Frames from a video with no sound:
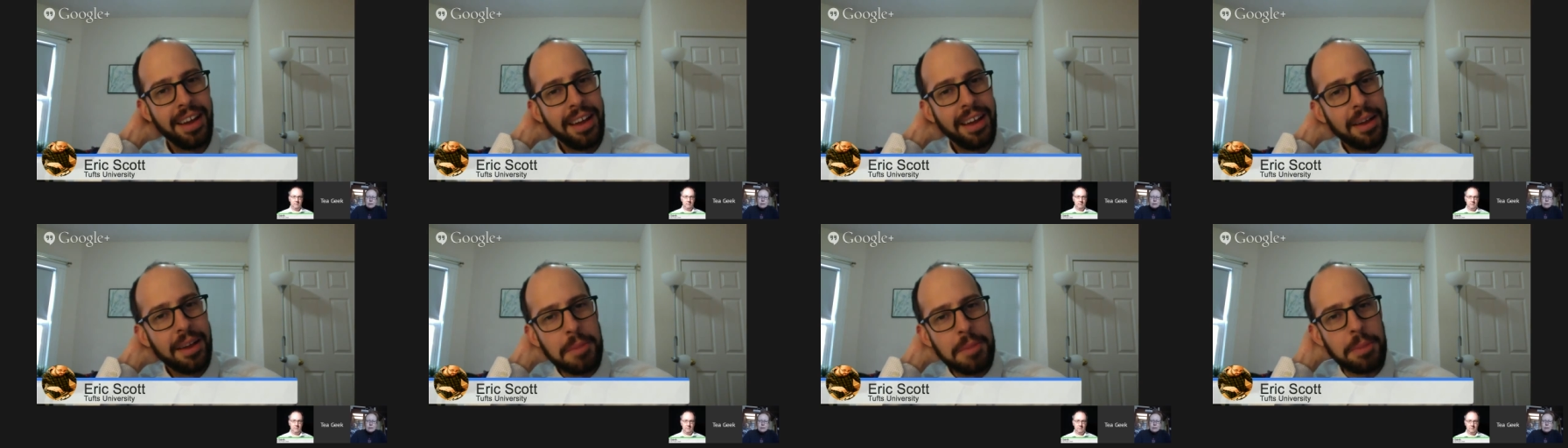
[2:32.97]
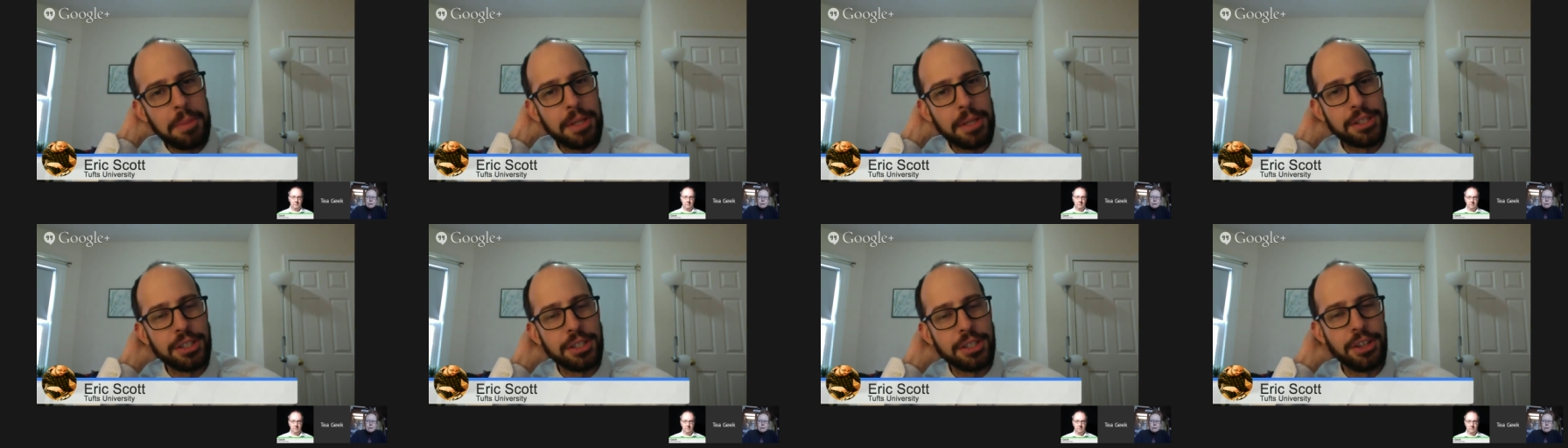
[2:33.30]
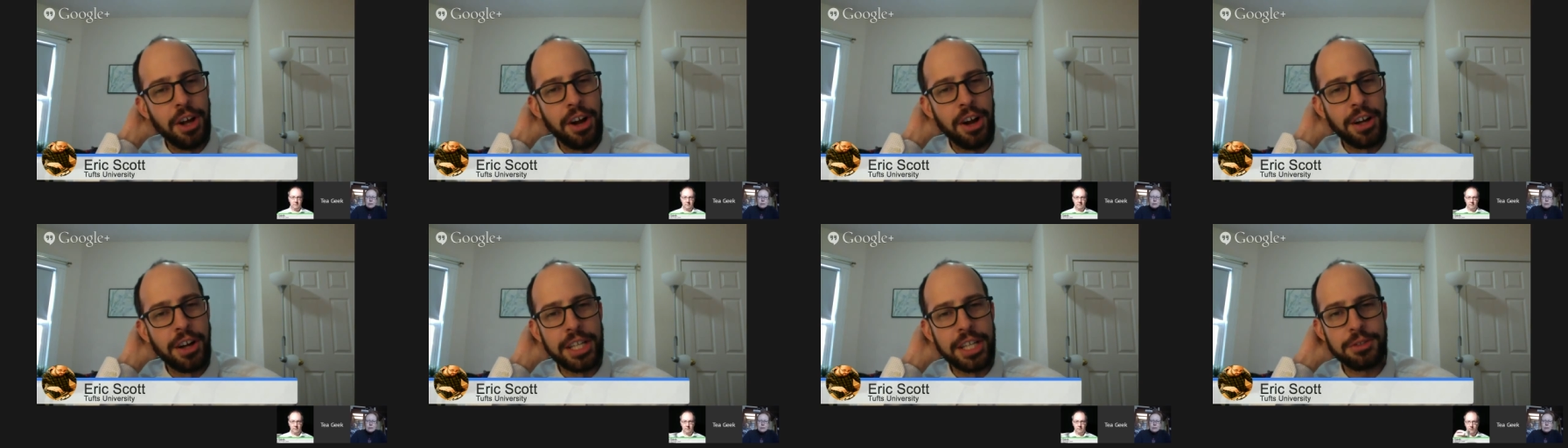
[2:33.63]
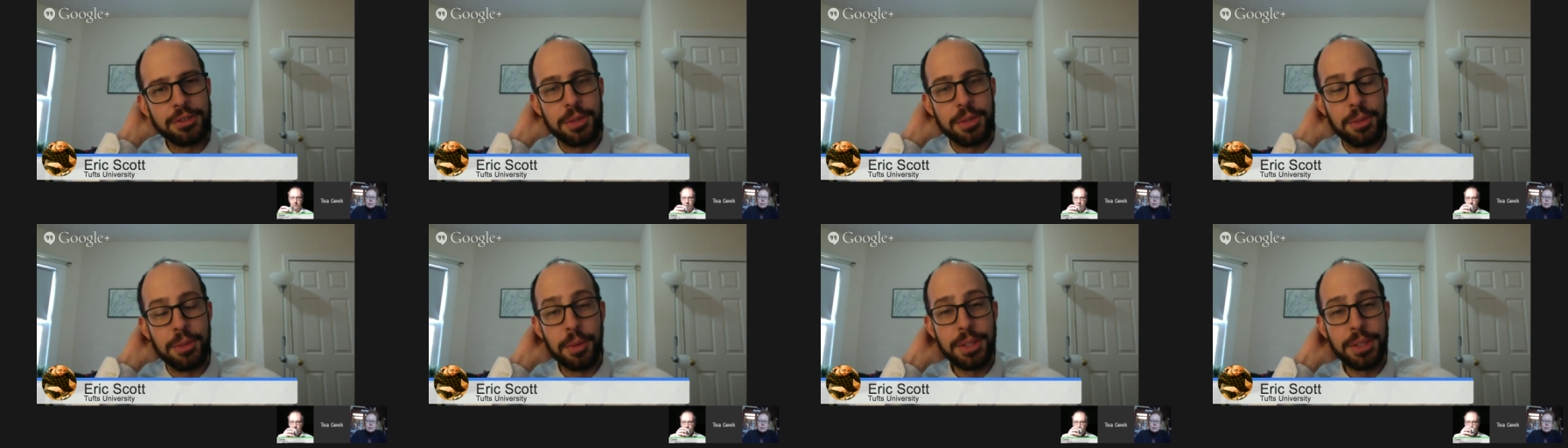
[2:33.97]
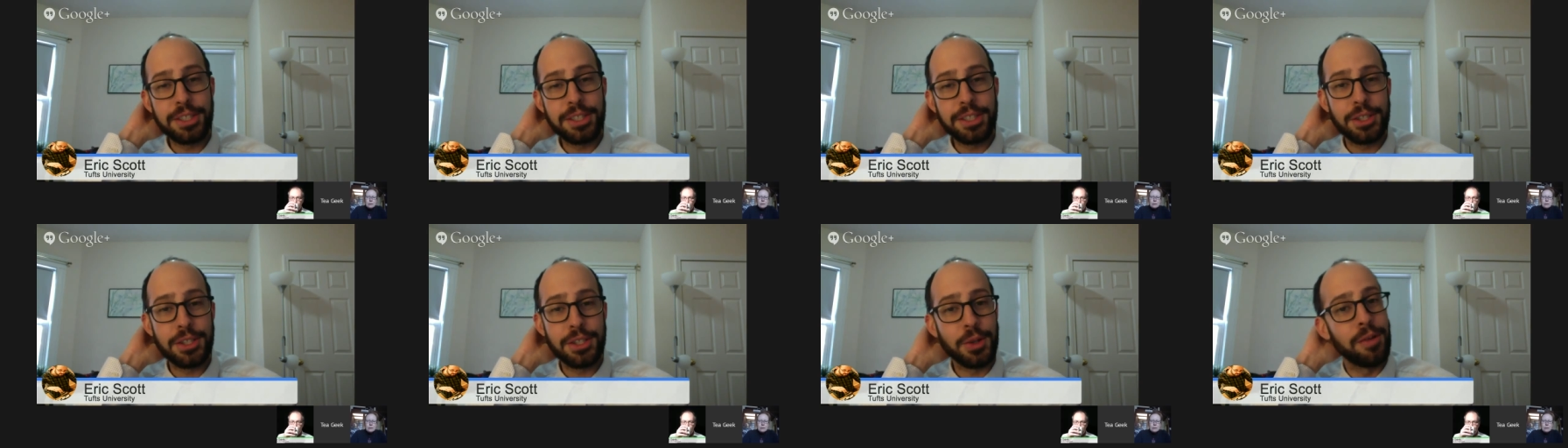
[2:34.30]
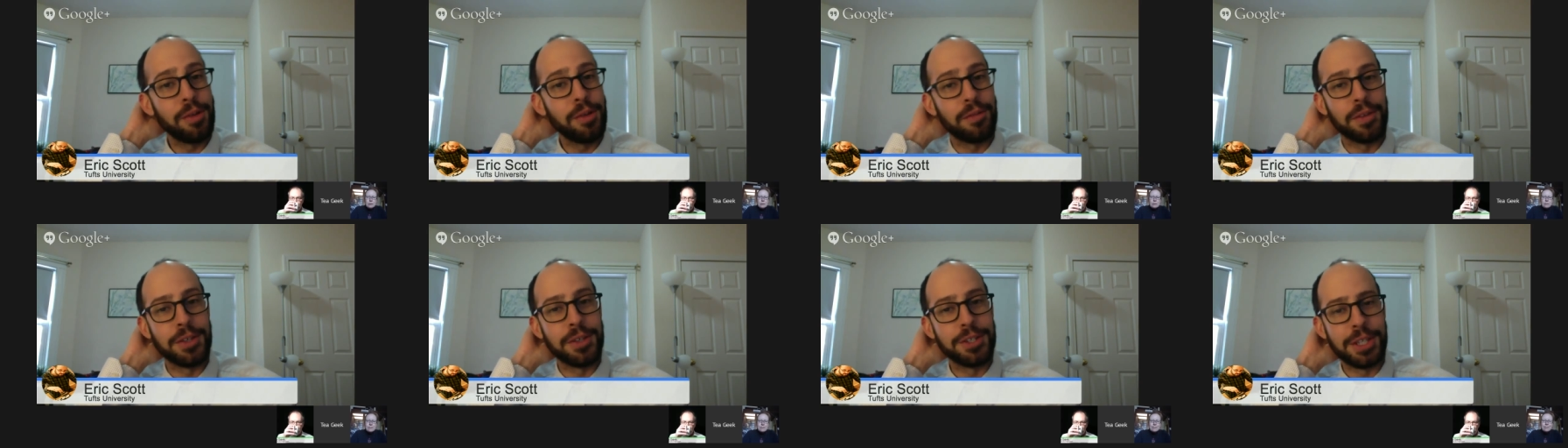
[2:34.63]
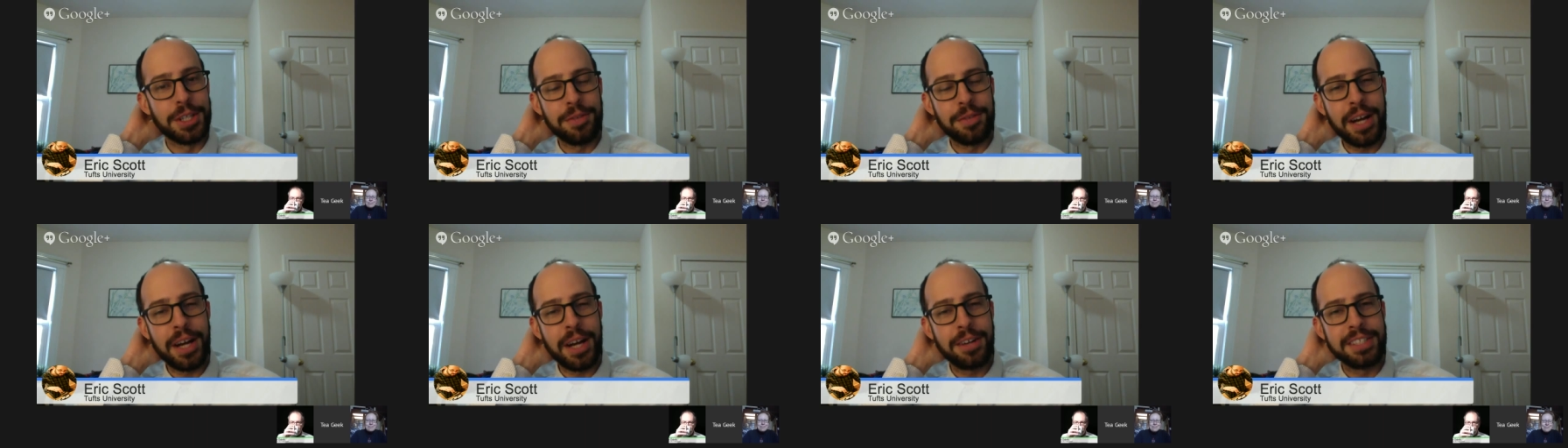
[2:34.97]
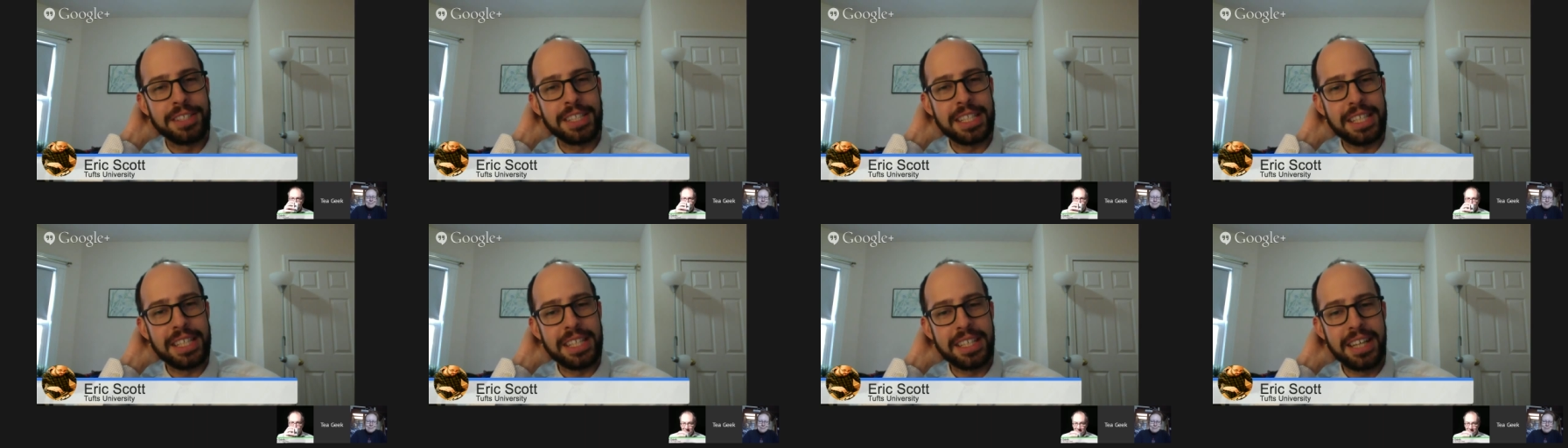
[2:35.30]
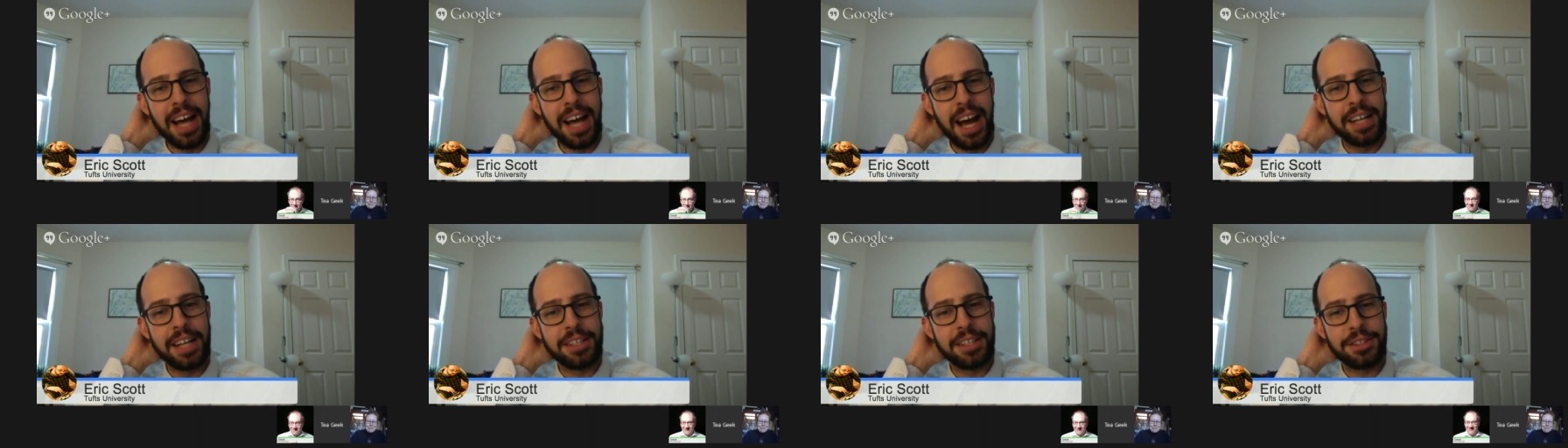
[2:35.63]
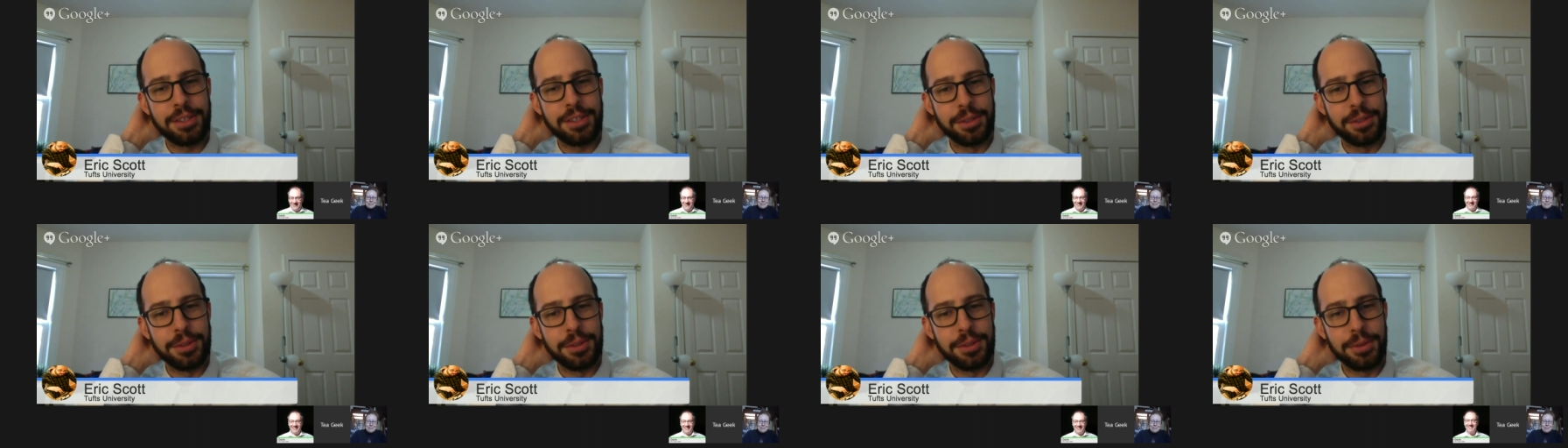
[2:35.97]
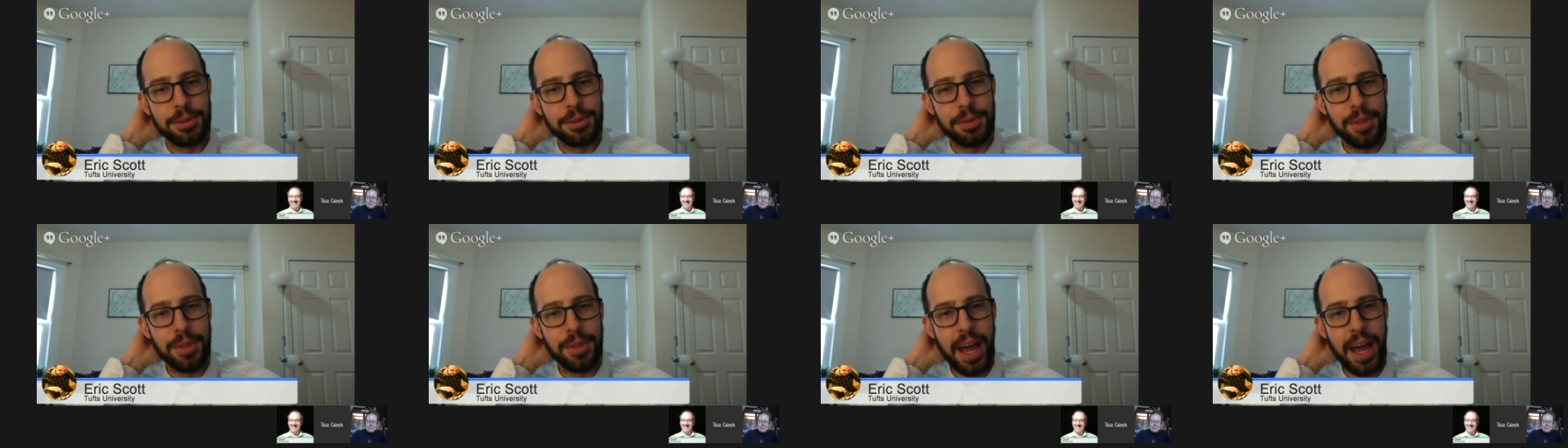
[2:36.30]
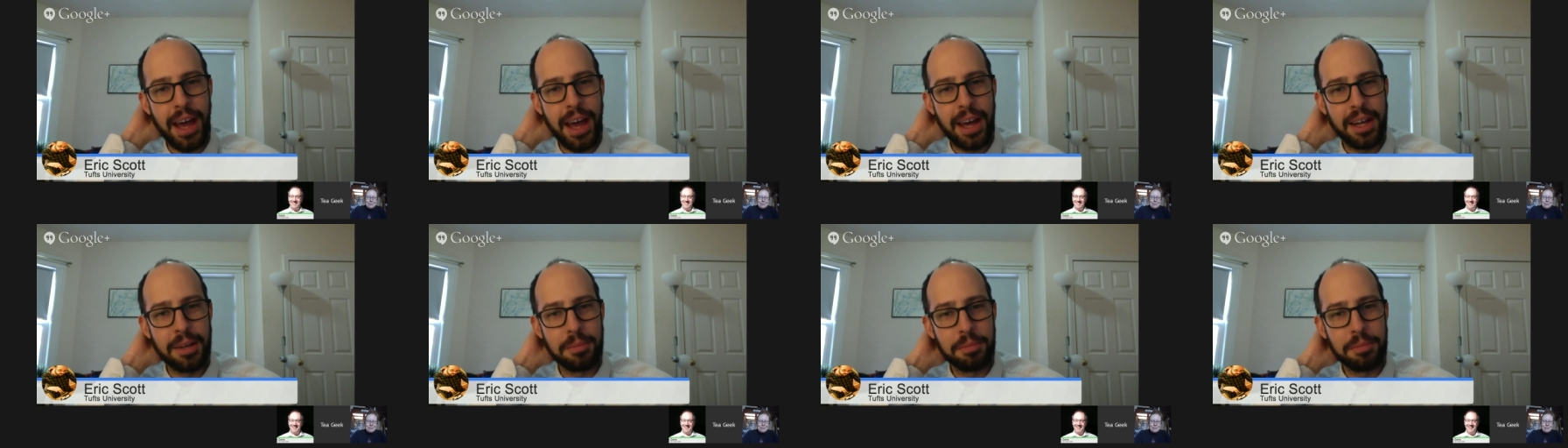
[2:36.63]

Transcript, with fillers: maybe it's a long history, but what's the short version of how tea got to that